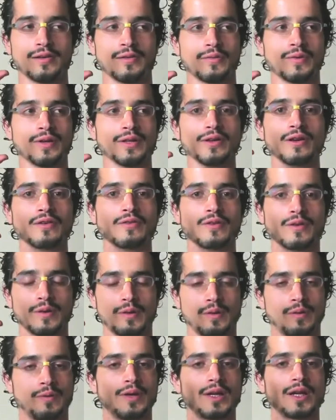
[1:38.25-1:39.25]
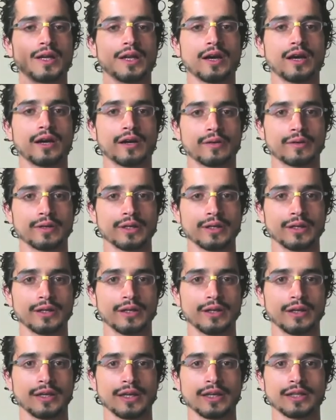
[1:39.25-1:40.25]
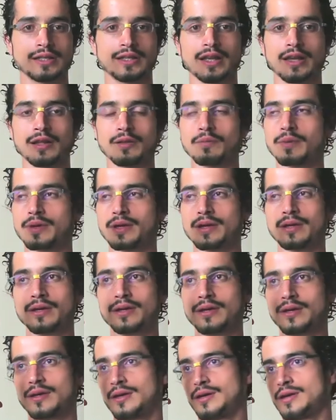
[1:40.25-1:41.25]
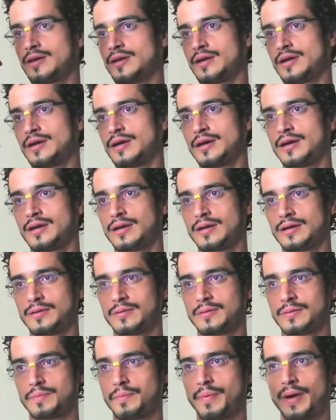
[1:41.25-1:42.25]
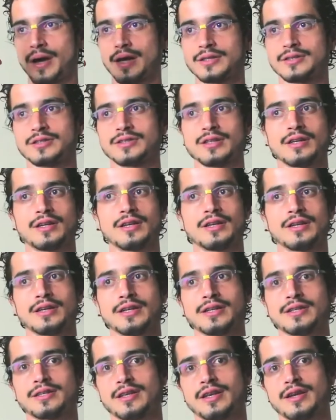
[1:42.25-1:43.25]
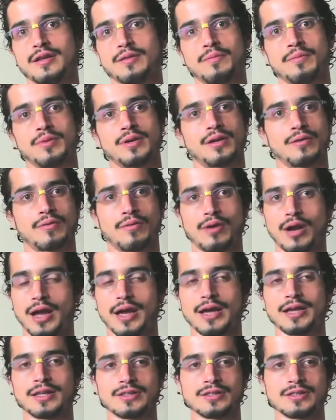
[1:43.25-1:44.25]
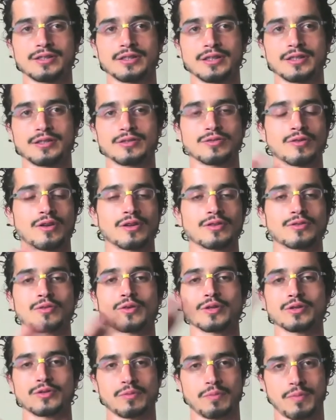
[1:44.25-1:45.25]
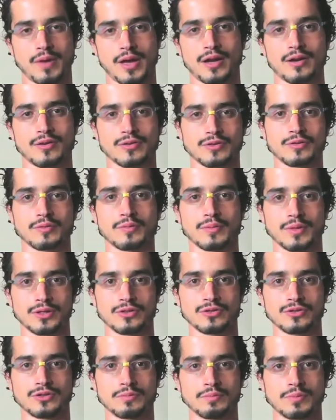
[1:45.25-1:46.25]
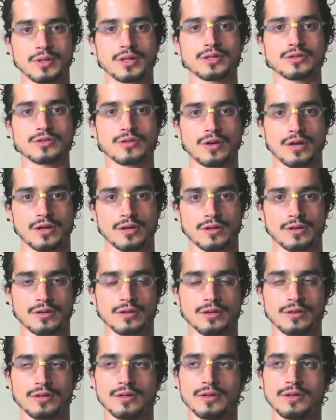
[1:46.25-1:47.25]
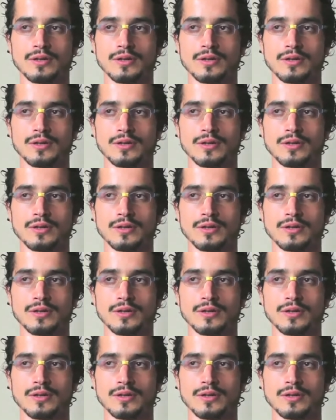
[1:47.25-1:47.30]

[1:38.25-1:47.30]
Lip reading: When you're really hungry, it can be pasta, it can be a rice, it's not going to matter so much because you're hungry.